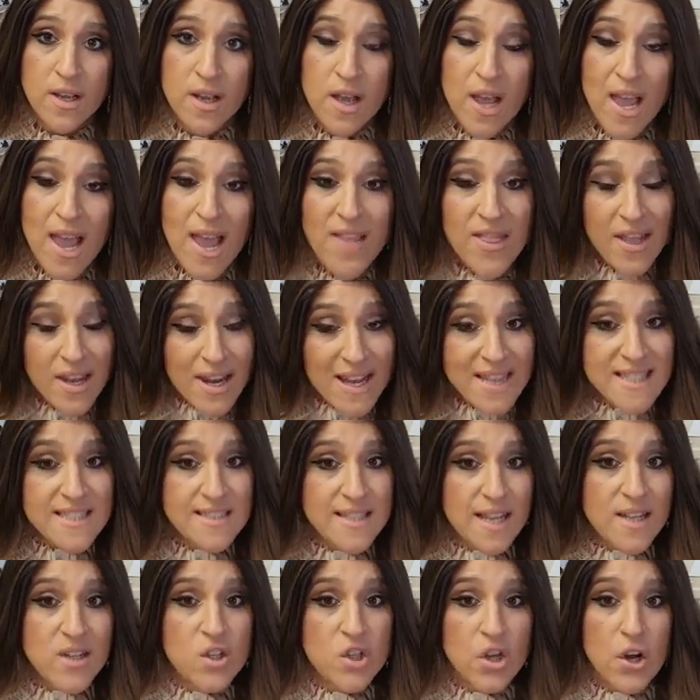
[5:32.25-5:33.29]
And then I
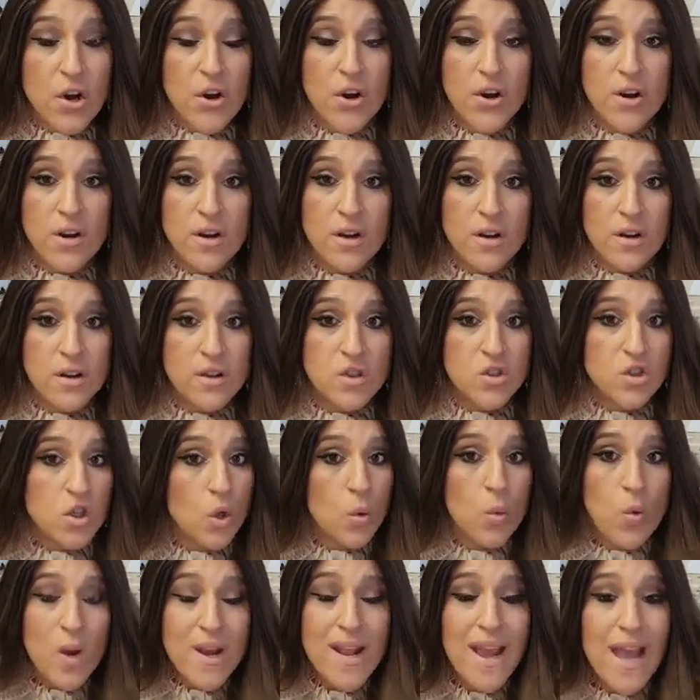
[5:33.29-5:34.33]
said to her, so
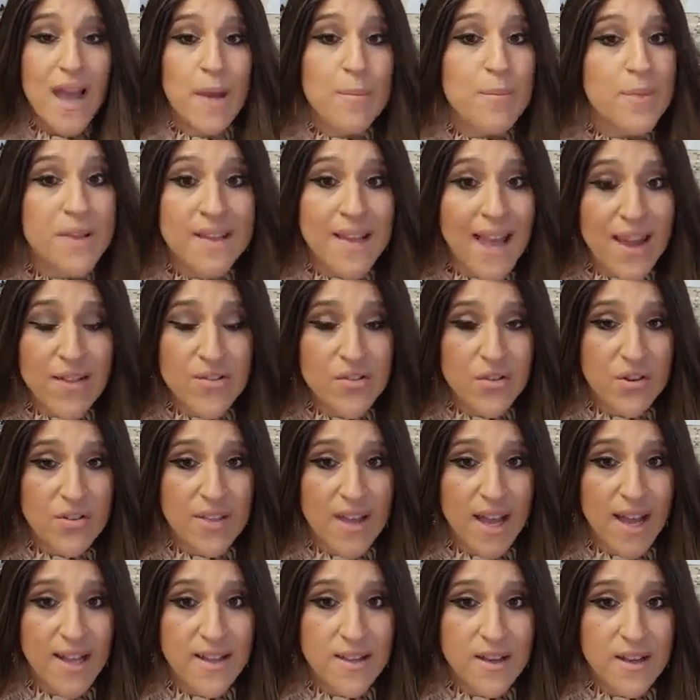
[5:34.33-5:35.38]
what happened after
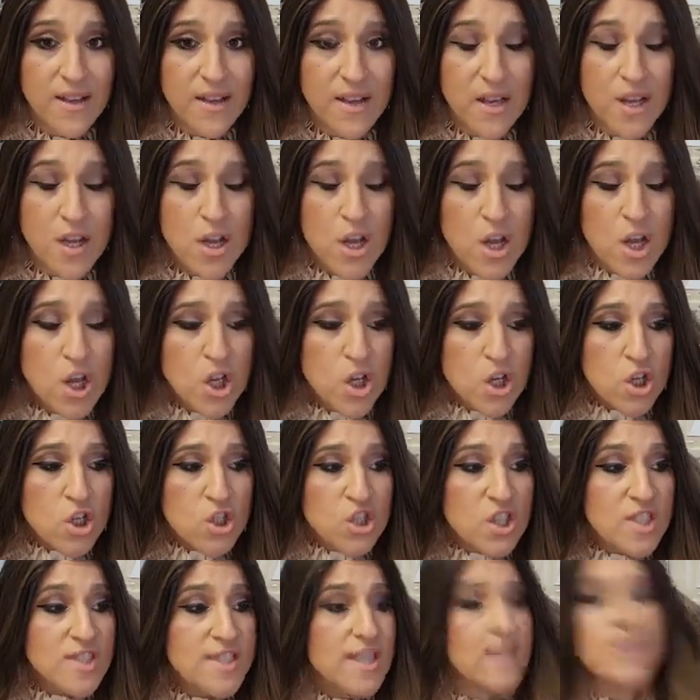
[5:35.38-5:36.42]
that?
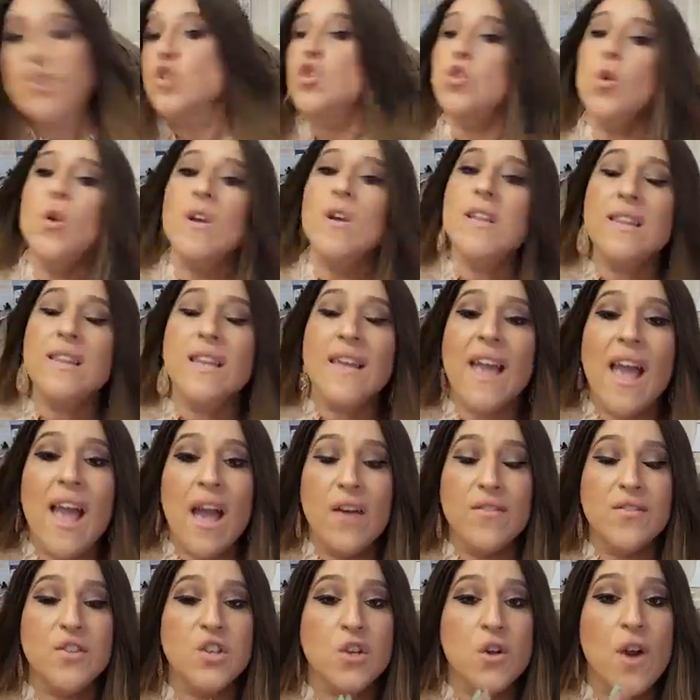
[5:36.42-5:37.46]
She said, shortly
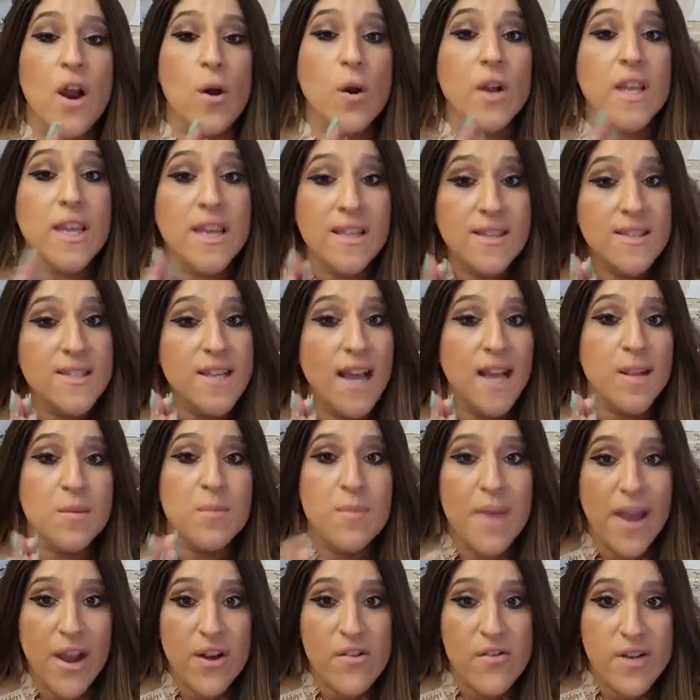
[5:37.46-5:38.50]
after, our kids got
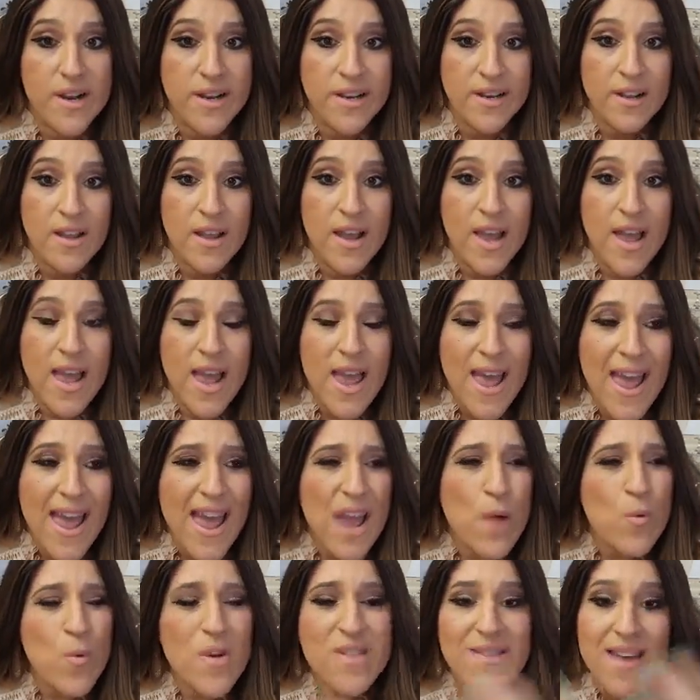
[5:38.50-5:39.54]
married.
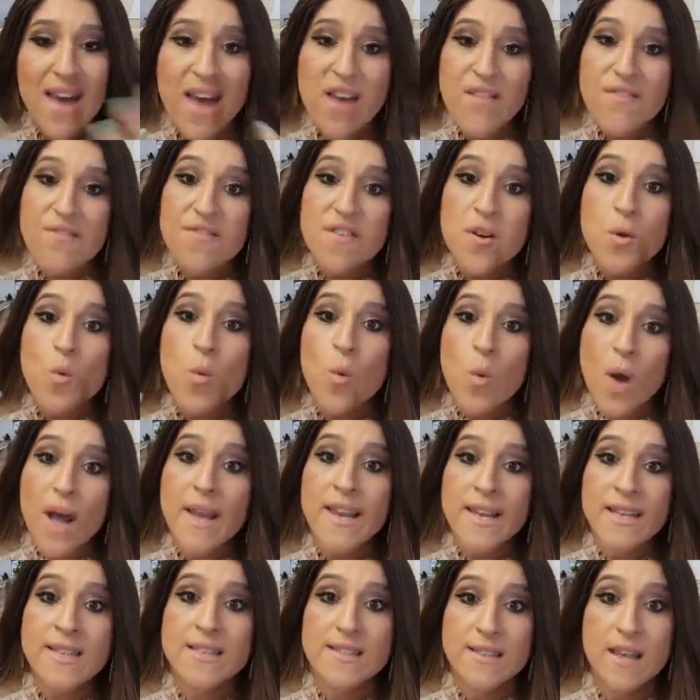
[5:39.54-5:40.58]
And with every
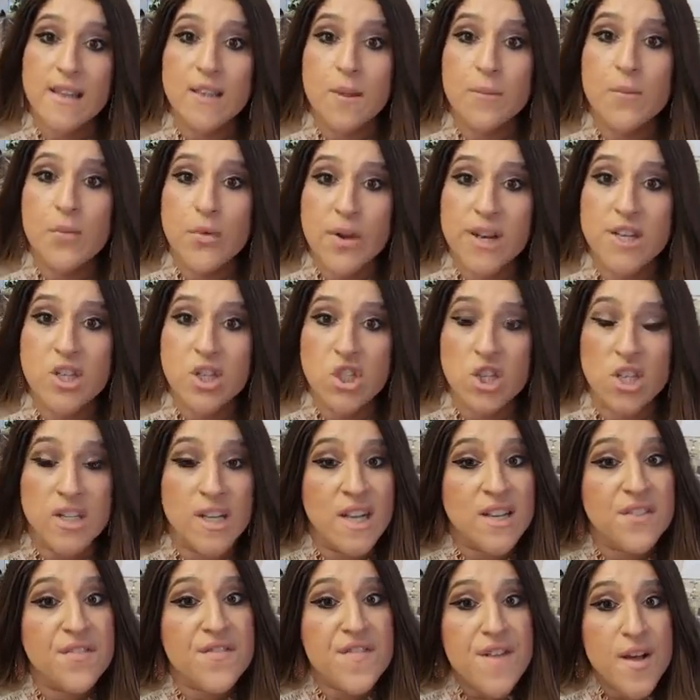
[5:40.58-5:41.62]
wedding celebration,
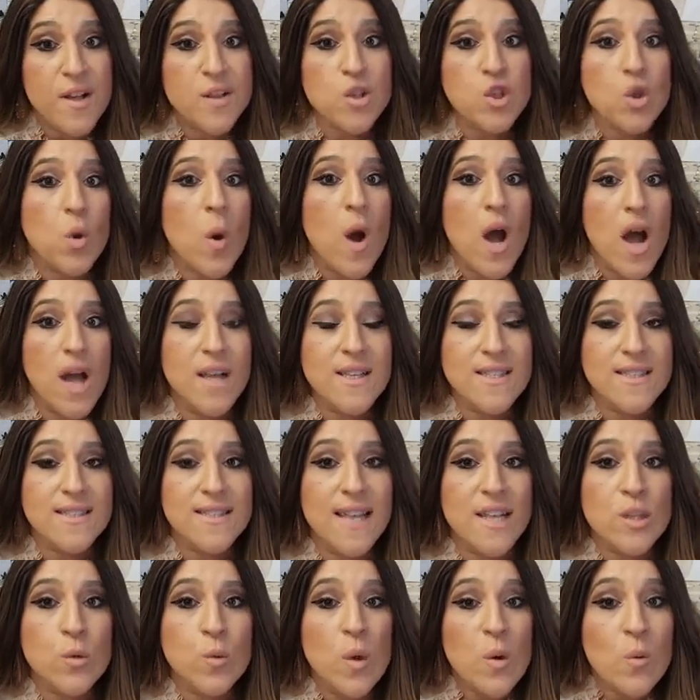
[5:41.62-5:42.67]
it felt to us
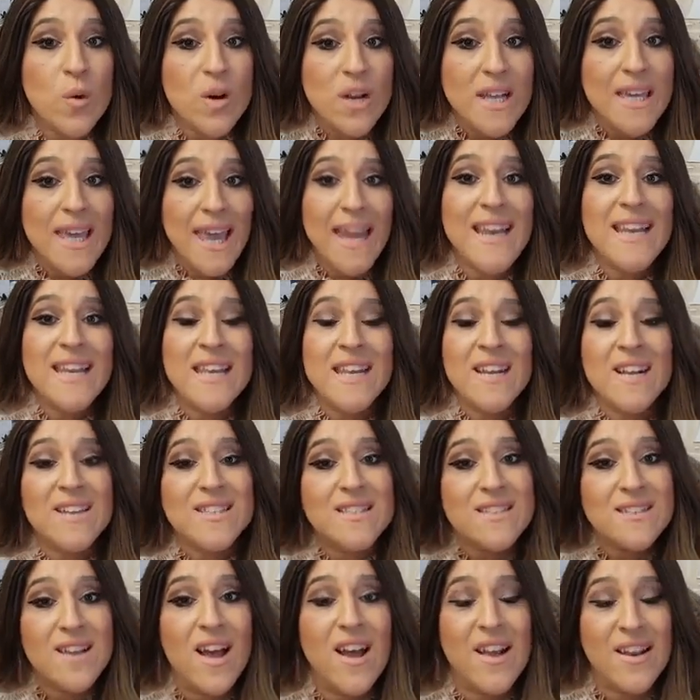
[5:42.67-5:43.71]
that we were gaining a
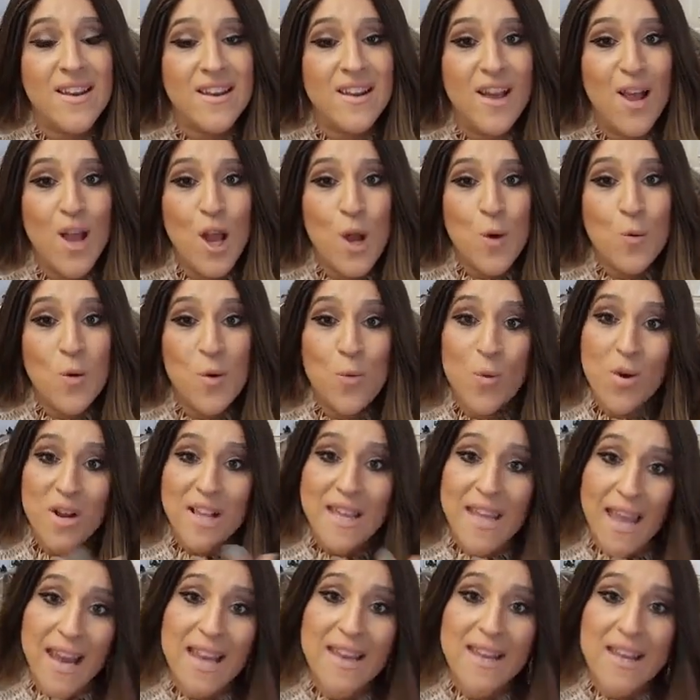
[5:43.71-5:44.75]
son, we were
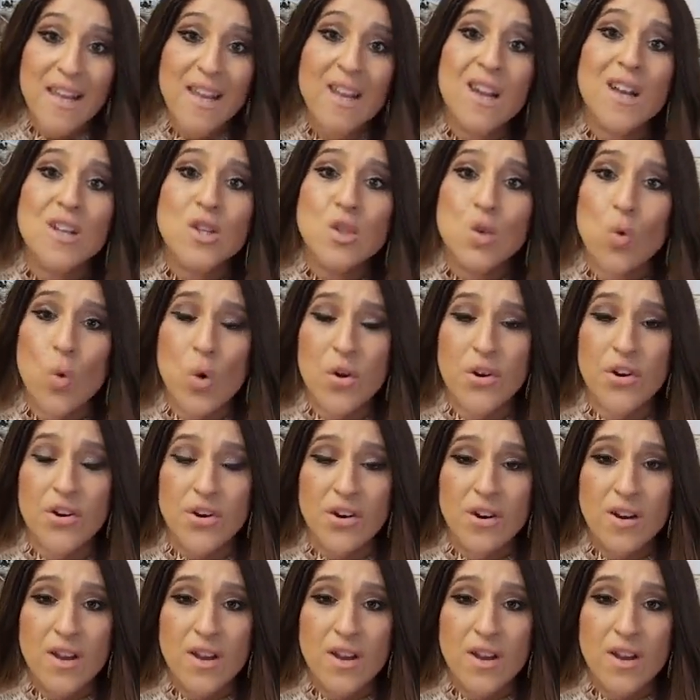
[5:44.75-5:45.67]
gaining a daughter.